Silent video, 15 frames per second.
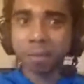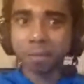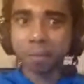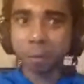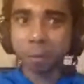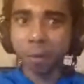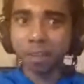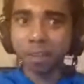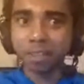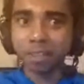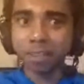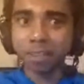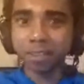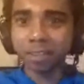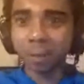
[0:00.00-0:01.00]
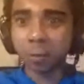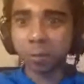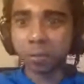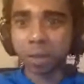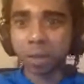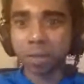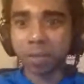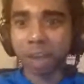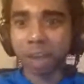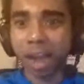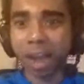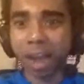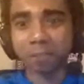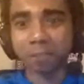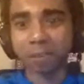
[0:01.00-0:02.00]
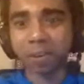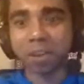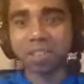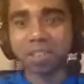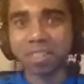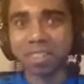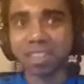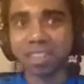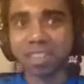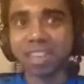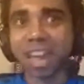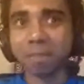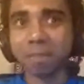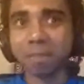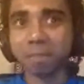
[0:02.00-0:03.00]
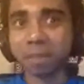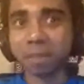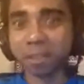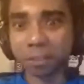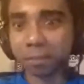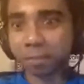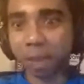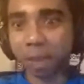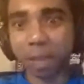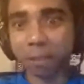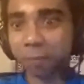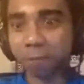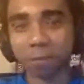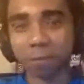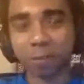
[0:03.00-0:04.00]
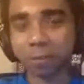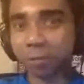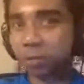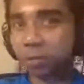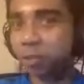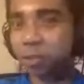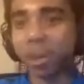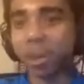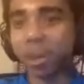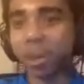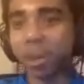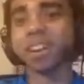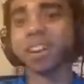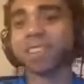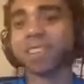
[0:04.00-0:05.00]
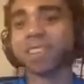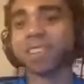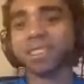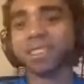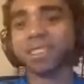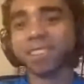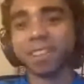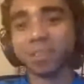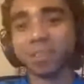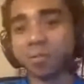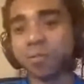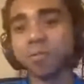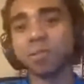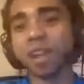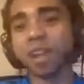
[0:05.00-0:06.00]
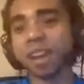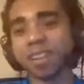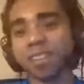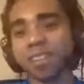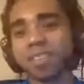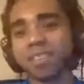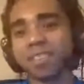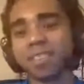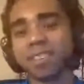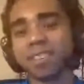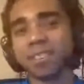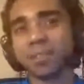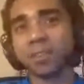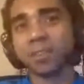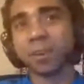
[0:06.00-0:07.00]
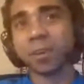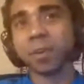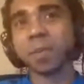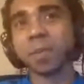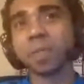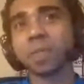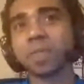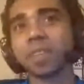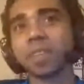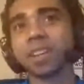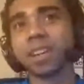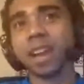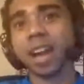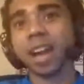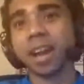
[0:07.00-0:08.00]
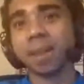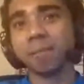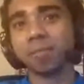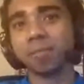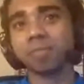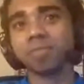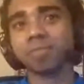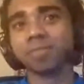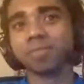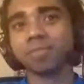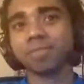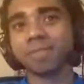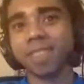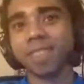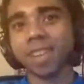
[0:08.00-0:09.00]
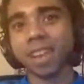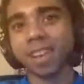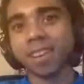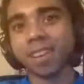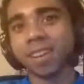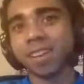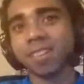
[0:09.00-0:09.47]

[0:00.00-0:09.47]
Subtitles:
coins as someone who dumped $100 into the game, but just based off straight luck. It's all luck. So, yeah,